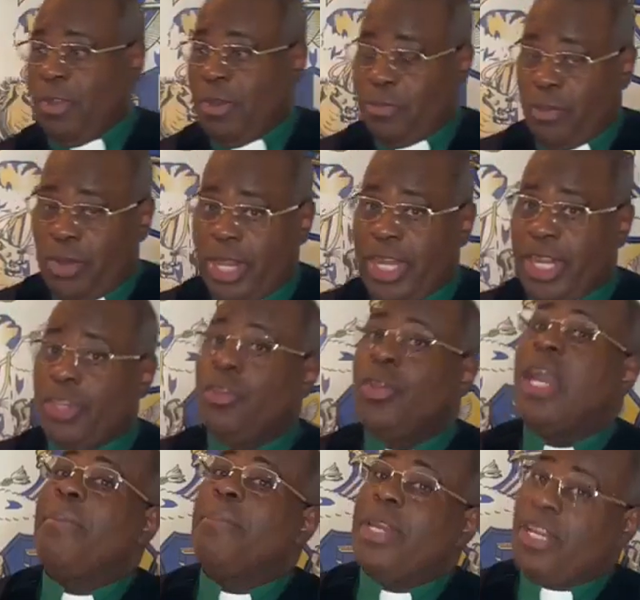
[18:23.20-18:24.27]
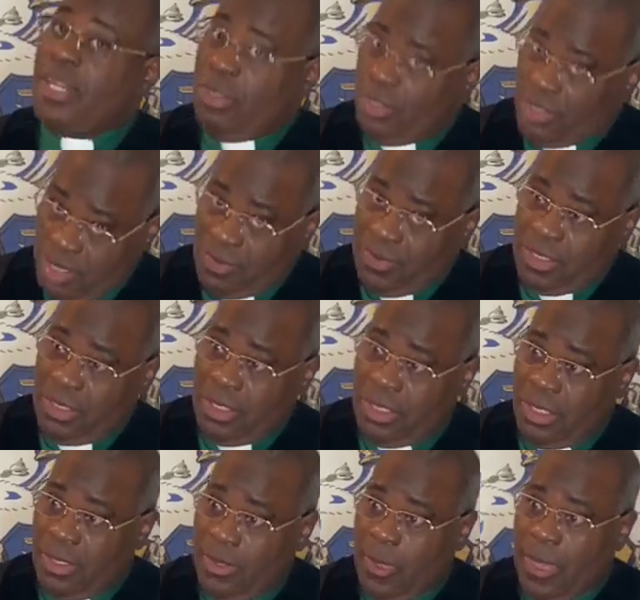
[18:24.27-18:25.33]
been praying, and you haven't been in those services,
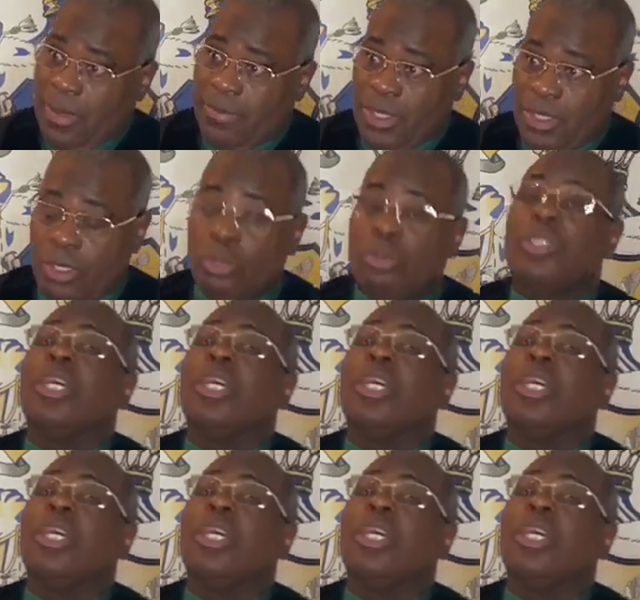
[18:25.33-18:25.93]
you